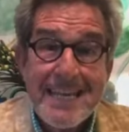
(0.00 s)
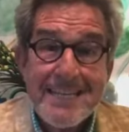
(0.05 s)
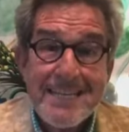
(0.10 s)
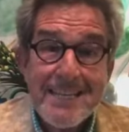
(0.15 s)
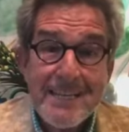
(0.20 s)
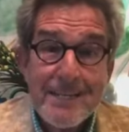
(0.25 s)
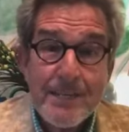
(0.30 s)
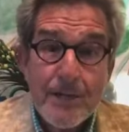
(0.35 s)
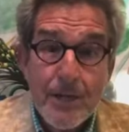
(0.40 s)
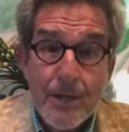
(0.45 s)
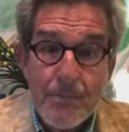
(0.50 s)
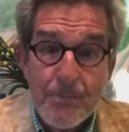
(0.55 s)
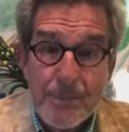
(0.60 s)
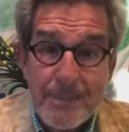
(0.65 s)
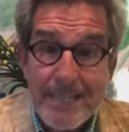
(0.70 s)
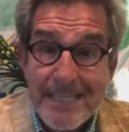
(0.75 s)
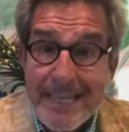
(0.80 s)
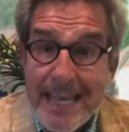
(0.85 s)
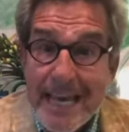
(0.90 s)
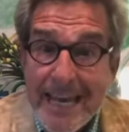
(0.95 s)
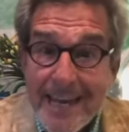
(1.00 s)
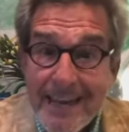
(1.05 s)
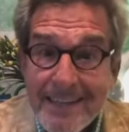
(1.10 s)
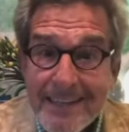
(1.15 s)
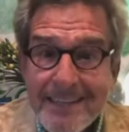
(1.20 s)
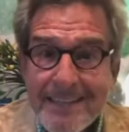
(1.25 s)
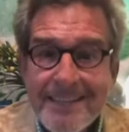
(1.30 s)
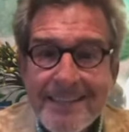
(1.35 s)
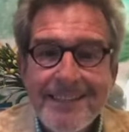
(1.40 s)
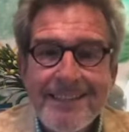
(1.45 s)
Santo de
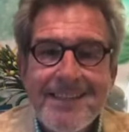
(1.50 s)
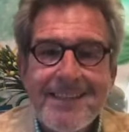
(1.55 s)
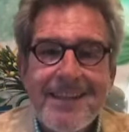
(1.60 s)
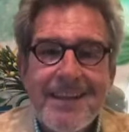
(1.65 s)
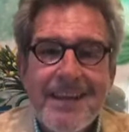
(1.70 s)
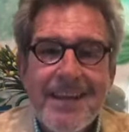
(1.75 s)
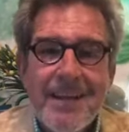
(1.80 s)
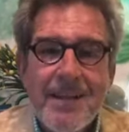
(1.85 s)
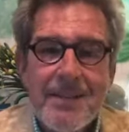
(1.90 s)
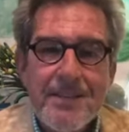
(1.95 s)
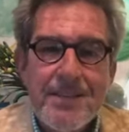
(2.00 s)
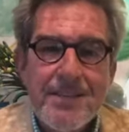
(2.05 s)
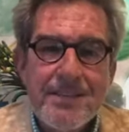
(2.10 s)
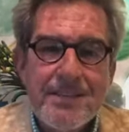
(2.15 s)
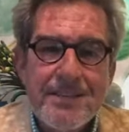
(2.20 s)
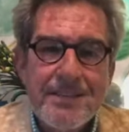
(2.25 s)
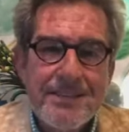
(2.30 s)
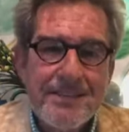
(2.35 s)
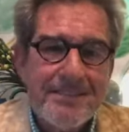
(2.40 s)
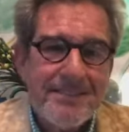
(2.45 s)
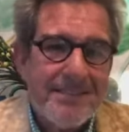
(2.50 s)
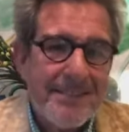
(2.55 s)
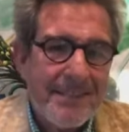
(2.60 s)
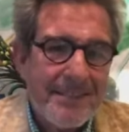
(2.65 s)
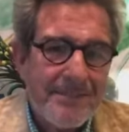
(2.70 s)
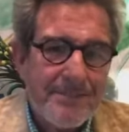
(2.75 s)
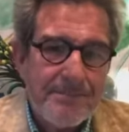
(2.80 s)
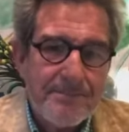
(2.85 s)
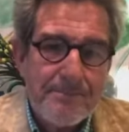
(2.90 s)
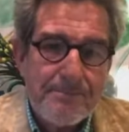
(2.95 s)
Compostela, this
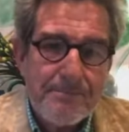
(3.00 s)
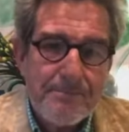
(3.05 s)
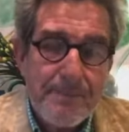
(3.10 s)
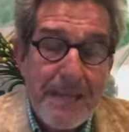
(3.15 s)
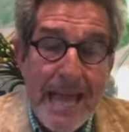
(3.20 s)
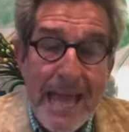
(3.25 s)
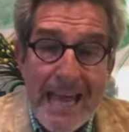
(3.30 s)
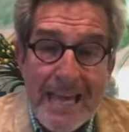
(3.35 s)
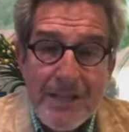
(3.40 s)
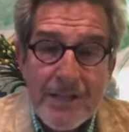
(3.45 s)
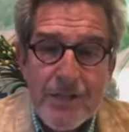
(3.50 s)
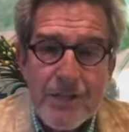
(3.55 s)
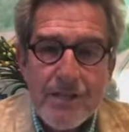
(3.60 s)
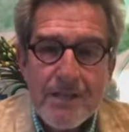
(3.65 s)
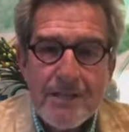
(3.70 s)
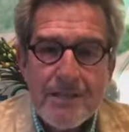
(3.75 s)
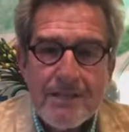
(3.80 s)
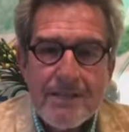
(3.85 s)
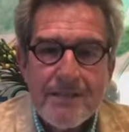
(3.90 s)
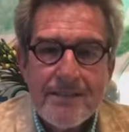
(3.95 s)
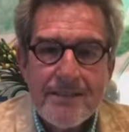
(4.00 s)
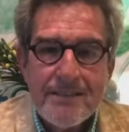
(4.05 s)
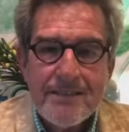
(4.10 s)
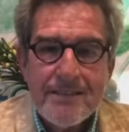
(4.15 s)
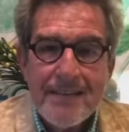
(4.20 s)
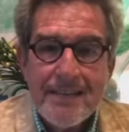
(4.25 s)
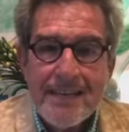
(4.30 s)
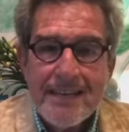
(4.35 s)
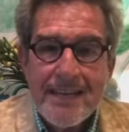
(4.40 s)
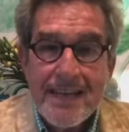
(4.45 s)
ancient
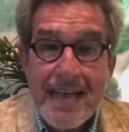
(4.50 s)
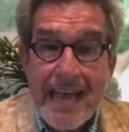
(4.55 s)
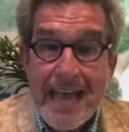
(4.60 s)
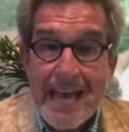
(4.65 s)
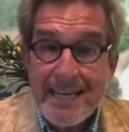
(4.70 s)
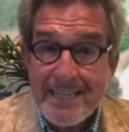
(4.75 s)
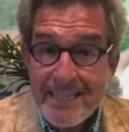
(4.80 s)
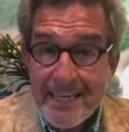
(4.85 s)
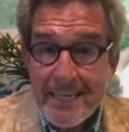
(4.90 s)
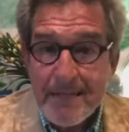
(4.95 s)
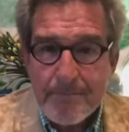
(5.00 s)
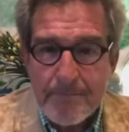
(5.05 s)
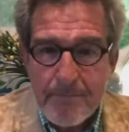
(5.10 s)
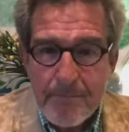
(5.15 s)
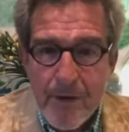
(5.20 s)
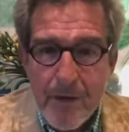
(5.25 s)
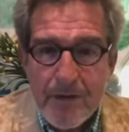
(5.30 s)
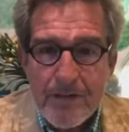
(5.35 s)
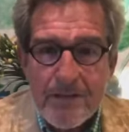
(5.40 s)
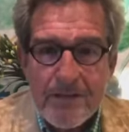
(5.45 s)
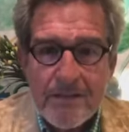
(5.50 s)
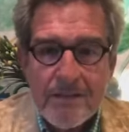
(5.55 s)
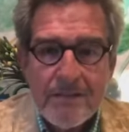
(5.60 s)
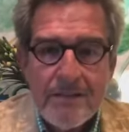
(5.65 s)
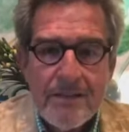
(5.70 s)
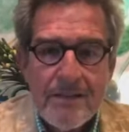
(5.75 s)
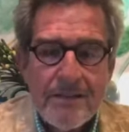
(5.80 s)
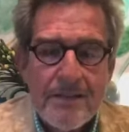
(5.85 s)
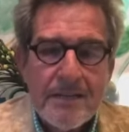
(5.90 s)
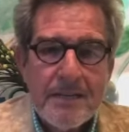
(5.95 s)
and yet
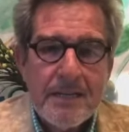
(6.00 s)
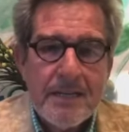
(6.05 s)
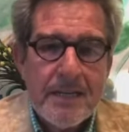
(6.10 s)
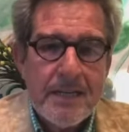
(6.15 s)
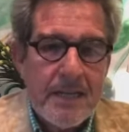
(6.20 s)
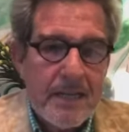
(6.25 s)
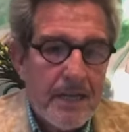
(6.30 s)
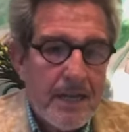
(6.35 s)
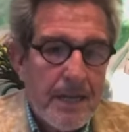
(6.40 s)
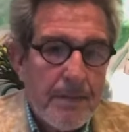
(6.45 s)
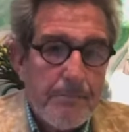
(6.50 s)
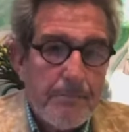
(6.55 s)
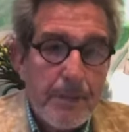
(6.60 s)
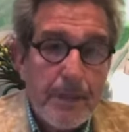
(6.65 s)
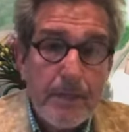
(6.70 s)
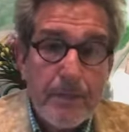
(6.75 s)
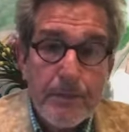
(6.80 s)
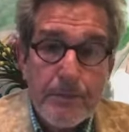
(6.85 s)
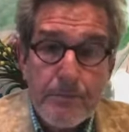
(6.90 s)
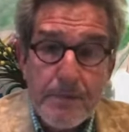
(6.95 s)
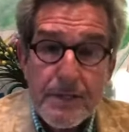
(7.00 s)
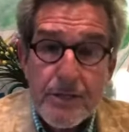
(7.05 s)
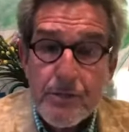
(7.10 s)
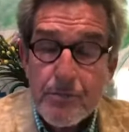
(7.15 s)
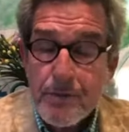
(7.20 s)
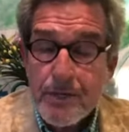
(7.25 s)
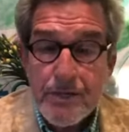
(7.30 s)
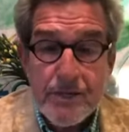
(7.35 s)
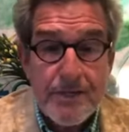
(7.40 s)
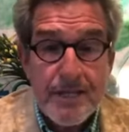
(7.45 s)
modern
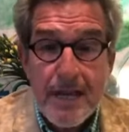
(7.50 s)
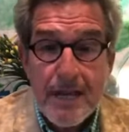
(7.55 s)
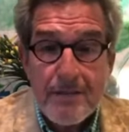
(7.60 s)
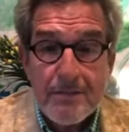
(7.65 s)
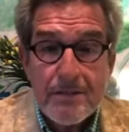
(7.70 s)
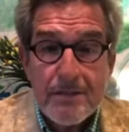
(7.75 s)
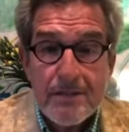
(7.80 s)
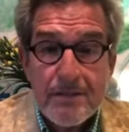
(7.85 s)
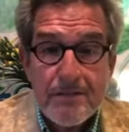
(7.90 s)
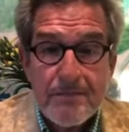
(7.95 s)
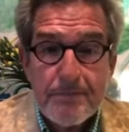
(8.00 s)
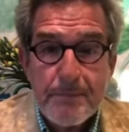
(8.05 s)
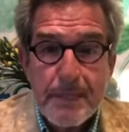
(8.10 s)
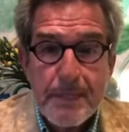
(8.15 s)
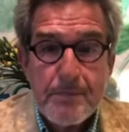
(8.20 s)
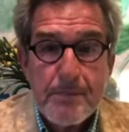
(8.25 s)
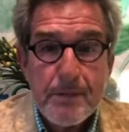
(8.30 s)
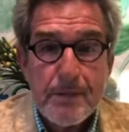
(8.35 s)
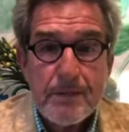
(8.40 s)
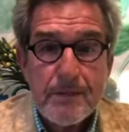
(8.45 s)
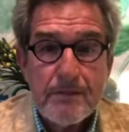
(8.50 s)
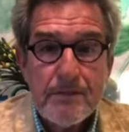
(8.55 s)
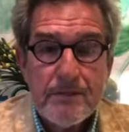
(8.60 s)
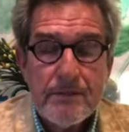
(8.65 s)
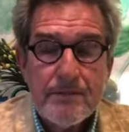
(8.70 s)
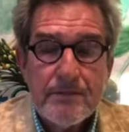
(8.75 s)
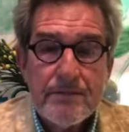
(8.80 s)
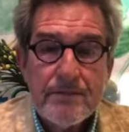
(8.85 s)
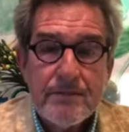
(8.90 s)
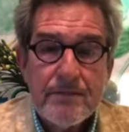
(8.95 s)
pilgrimage which thousands of
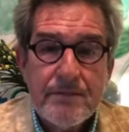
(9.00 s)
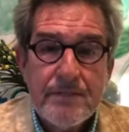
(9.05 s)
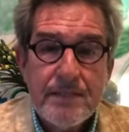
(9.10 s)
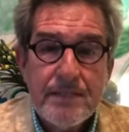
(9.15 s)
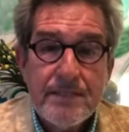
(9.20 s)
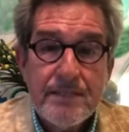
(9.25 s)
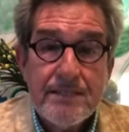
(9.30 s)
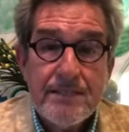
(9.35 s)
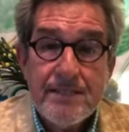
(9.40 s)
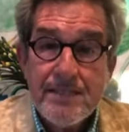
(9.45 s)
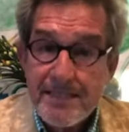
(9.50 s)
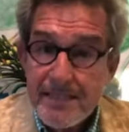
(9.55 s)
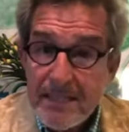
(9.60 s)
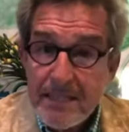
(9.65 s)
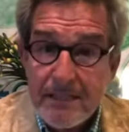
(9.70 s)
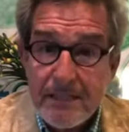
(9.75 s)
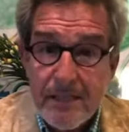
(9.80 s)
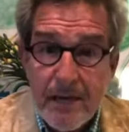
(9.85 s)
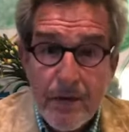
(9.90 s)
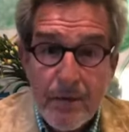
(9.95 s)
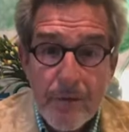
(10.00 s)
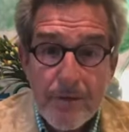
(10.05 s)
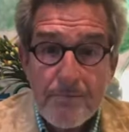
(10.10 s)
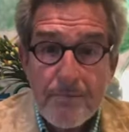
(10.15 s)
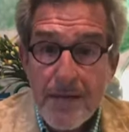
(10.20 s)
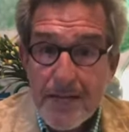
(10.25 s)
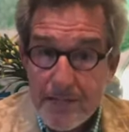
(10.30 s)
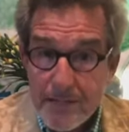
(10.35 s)
people still go on.